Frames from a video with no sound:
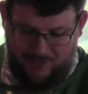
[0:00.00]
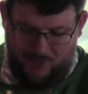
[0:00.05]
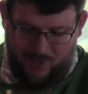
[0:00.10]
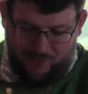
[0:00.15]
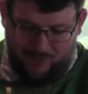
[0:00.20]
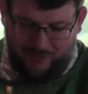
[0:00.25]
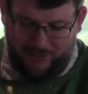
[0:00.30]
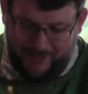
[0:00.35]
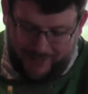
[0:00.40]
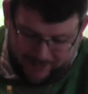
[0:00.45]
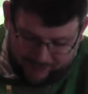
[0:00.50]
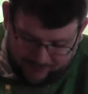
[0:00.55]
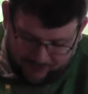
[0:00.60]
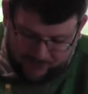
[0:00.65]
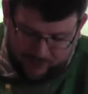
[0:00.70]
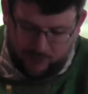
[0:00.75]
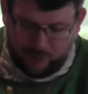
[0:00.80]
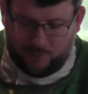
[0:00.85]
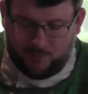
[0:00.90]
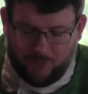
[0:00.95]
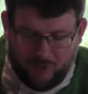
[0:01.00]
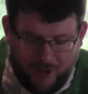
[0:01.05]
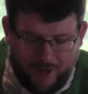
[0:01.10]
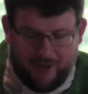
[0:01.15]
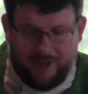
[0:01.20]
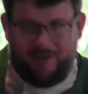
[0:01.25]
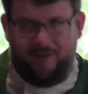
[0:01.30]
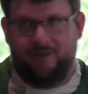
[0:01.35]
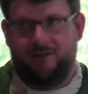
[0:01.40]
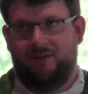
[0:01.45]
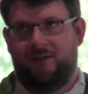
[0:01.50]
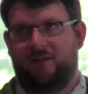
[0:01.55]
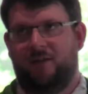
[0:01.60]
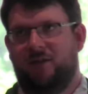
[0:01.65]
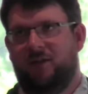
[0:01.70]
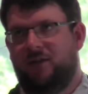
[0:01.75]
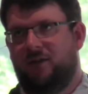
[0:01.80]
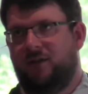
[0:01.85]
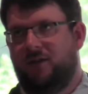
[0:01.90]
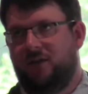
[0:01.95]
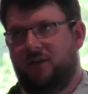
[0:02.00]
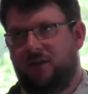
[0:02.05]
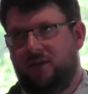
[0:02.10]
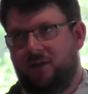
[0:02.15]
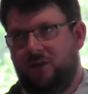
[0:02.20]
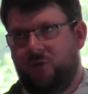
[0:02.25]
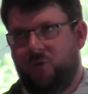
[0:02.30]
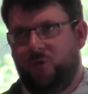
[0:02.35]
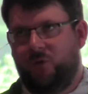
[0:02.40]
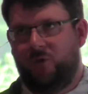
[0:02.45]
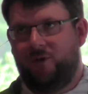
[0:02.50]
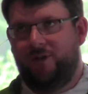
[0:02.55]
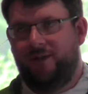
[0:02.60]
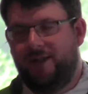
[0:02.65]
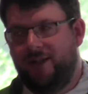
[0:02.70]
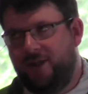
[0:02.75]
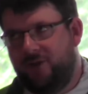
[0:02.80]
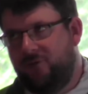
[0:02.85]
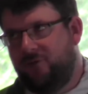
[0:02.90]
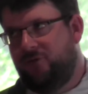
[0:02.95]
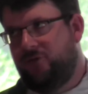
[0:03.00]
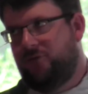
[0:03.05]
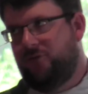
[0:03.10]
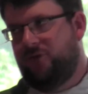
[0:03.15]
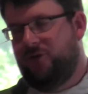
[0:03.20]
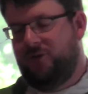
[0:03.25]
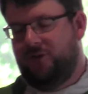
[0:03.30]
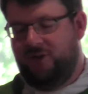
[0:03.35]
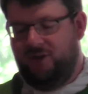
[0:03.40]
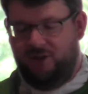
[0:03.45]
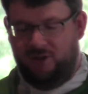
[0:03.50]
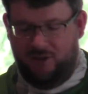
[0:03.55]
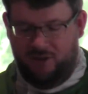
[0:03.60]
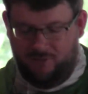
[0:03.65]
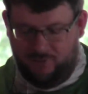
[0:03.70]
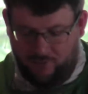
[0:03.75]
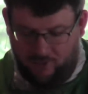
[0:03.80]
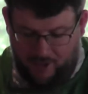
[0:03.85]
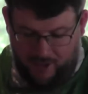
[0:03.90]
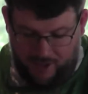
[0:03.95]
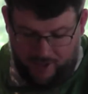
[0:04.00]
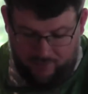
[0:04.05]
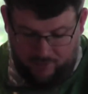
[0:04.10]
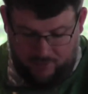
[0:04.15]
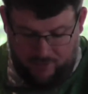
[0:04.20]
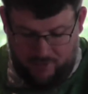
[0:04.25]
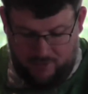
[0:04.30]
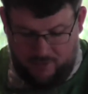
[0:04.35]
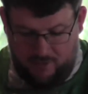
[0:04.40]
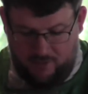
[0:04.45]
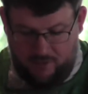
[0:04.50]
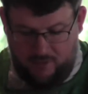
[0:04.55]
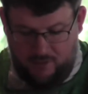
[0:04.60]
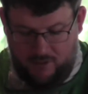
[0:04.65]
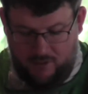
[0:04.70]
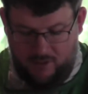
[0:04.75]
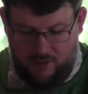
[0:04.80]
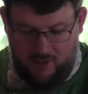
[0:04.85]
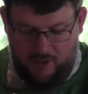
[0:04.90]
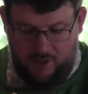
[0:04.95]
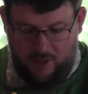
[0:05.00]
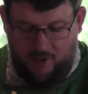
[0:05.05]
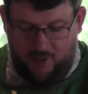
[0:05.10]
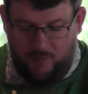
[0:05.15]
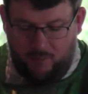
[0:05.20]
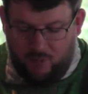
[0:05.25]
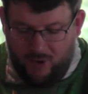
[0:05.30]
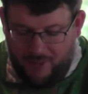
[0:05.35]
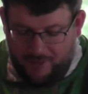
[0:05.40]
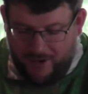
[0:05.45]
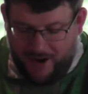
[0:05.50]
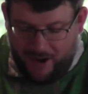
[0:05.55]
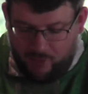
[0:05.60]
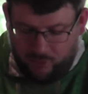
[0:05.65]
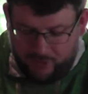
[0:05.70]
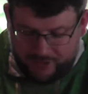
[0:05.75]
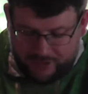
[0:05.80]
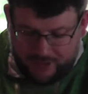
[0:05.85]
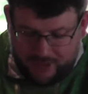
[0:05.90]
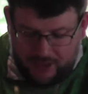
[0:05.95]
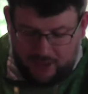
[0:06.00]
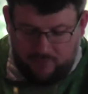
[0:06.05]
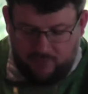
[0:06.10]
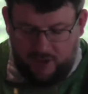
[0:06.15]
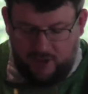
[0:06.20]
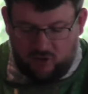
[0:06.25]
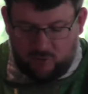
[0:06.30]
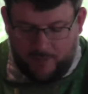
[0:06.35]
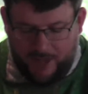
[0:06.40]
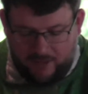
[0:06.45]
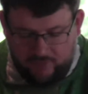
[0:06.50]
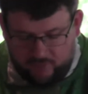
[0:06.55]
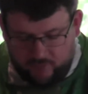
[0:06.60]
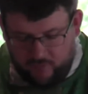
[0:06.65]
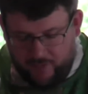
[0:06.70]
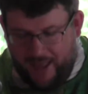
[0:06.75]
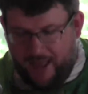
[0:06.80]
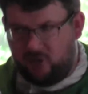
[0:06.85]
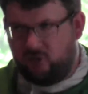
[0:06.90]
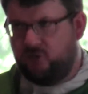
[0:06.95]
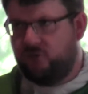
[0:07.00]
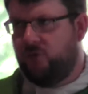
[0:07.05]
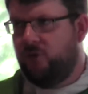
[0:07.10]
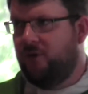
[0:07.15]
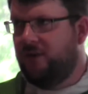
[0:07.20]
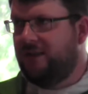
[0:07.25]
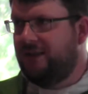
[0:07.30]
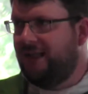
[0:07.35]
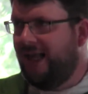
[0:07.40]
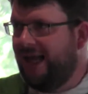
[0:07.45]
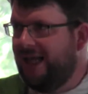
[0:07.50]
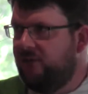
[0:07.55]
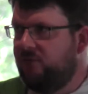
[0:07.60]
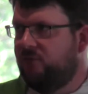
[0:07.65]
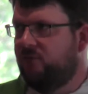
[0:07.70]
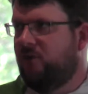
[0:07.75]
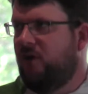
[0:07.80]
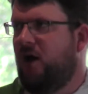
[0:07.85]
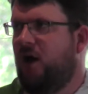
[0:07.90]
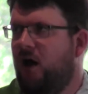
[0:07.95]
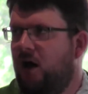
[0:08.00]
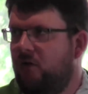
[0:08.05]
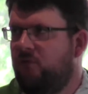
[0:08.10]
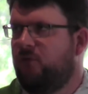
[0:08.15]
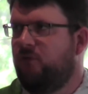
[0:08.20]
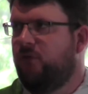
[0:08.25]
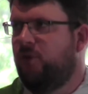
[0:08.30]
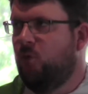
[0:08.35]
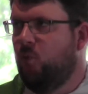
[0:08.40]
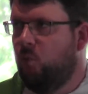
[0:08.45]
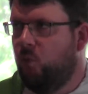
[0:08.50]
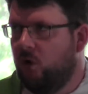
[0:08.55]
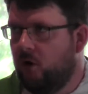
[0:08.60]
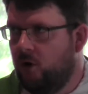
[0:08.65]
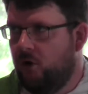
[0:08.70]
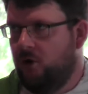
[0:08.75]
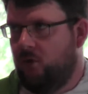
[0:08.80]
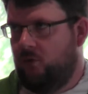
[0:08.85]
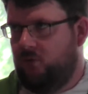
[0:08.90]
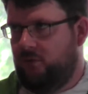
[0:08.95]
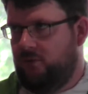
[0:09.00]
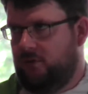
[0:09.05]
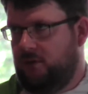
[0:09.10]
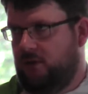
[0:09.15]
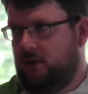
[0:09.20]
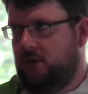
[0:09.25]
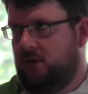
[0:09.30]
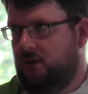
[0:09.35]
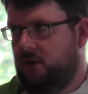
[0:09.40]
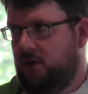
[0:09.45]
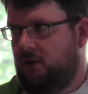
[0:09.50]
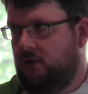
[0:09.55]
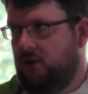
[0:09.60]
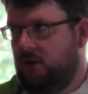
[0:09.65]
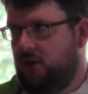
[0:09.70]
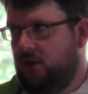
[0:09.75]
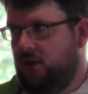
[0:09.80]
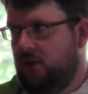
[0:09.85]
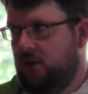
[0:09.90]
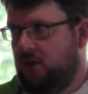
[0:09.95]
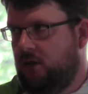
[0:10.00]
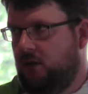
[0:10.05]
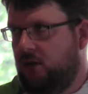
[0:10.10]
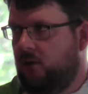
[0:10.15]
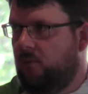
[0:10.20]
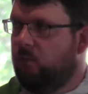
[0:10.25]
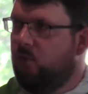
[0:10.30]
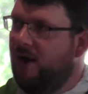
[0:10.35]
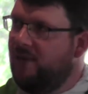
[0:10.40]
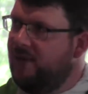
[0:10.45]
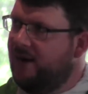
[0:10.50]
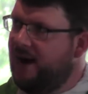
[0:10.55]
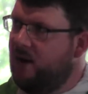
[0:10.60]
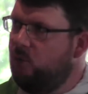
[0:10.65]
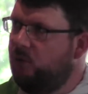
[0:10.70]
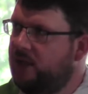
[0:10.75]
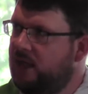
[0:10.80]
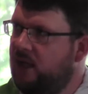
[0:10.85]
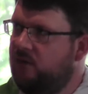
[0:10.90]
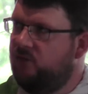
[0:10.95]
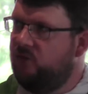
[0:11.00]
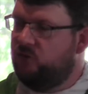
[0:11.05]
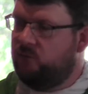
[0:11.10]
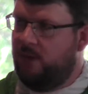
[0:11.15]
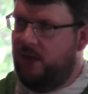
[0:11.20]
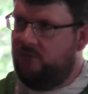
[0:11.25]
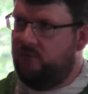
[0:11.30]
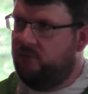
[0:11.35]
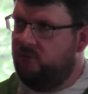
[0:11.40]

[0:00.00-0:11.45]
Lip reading: Whoever eats this bread will live forever. And the bread that I will give is my flesh for the life of the world. The bread that I will give is my